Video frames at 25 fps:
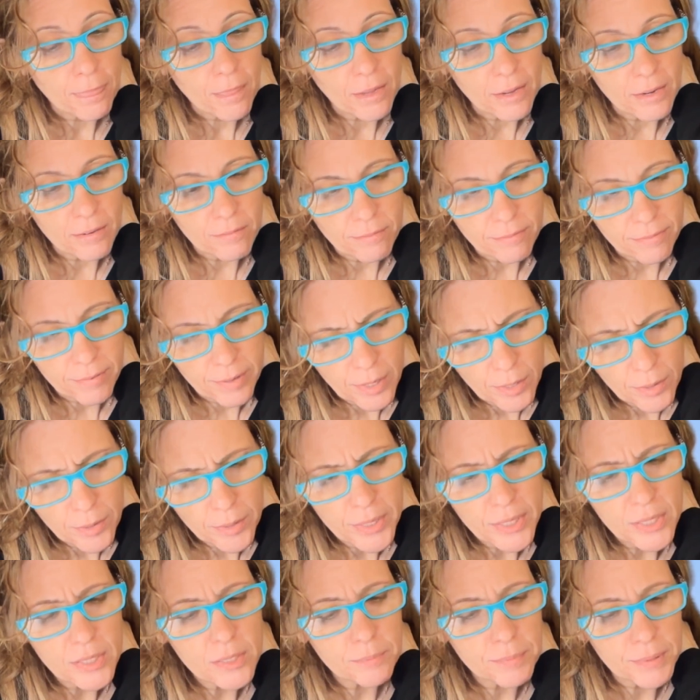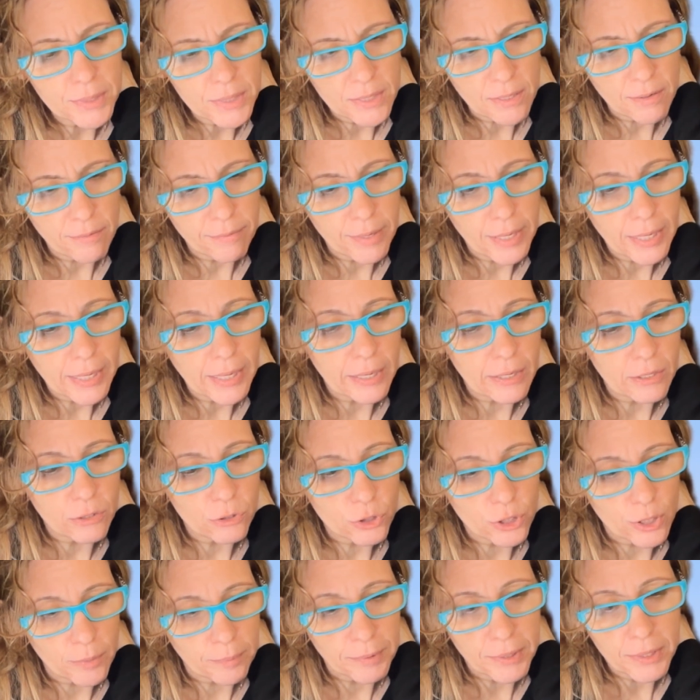In very specific
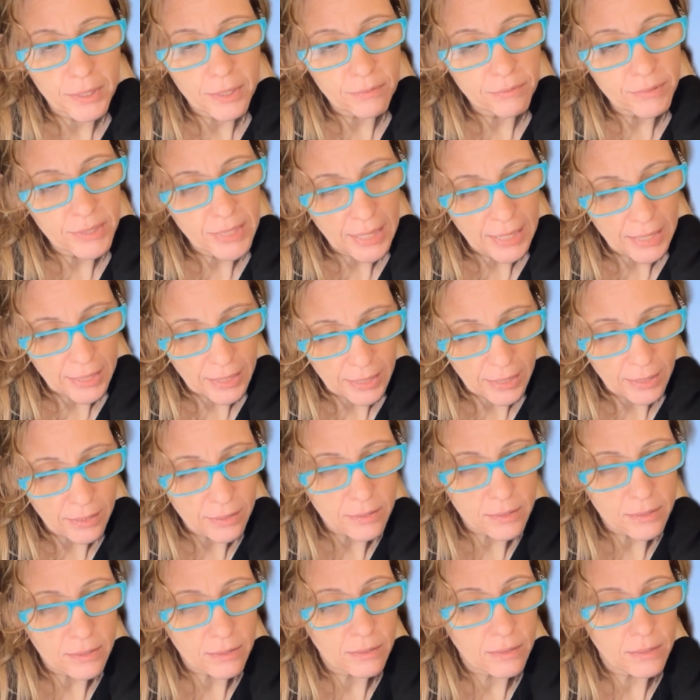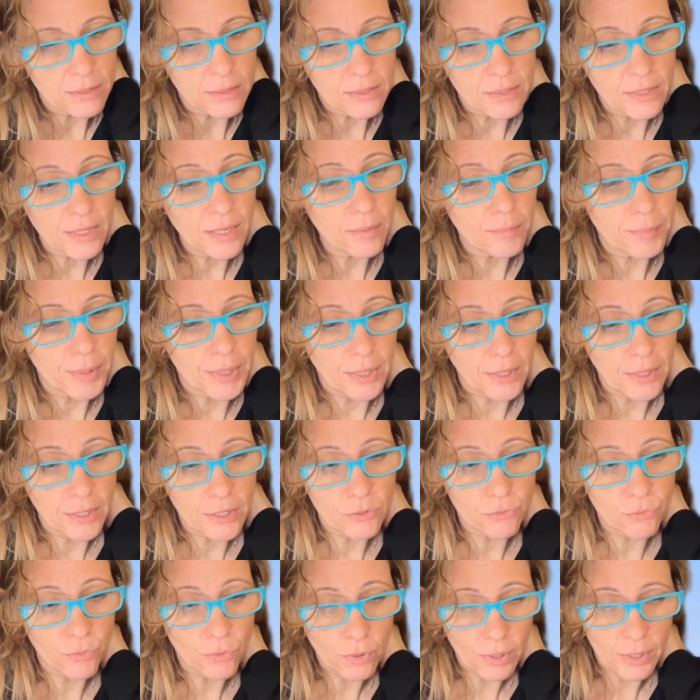interpretive techniques, see Appendix
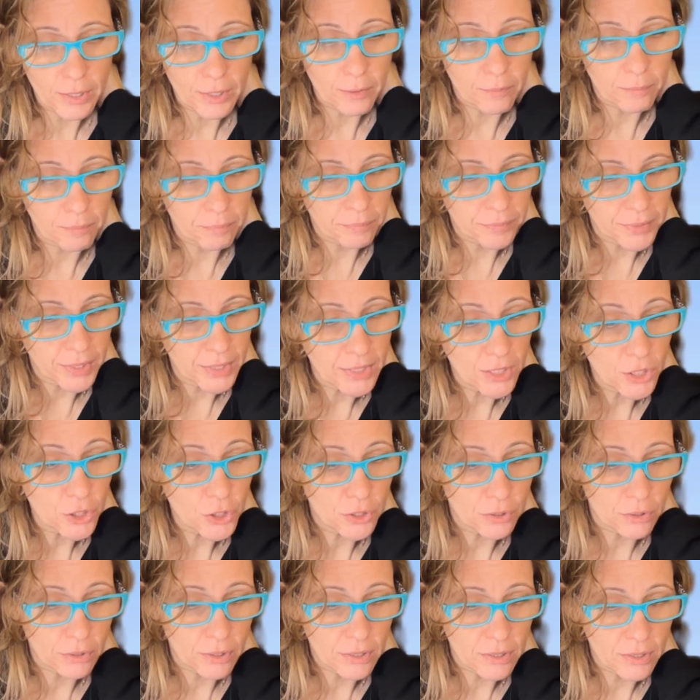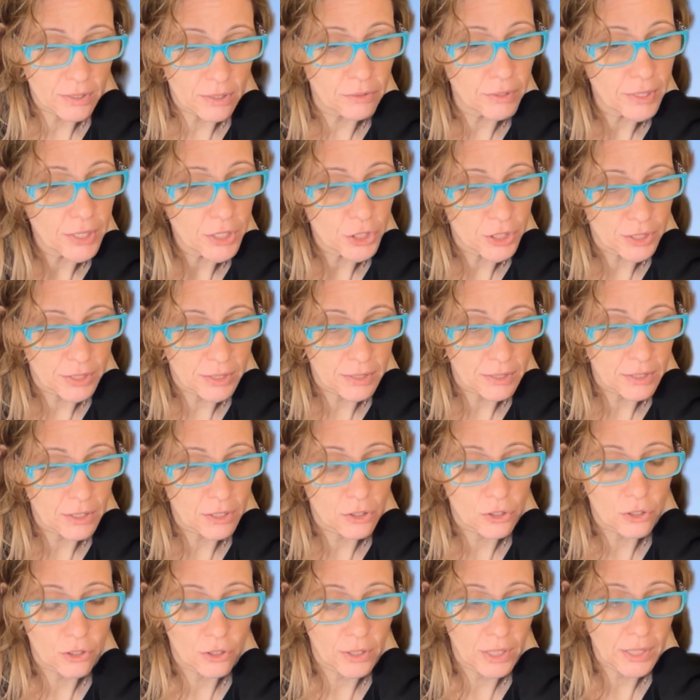4, additional considerations
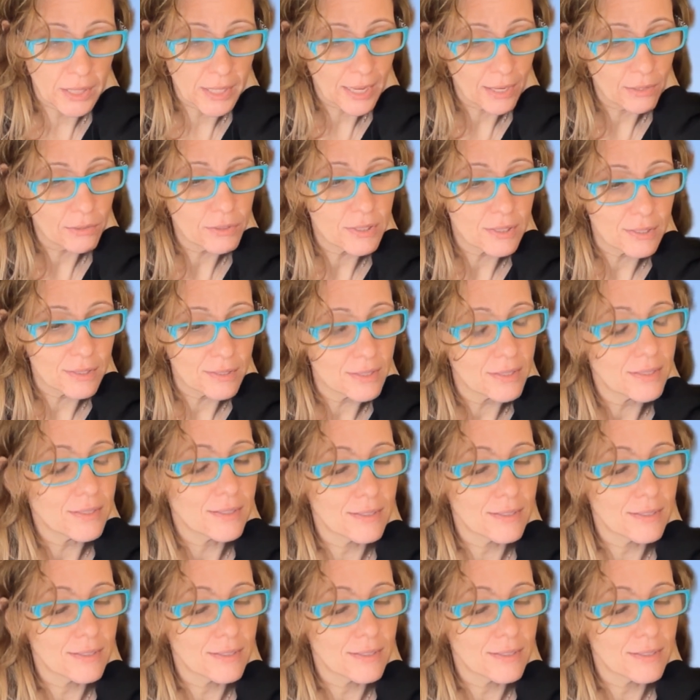concerning the houses.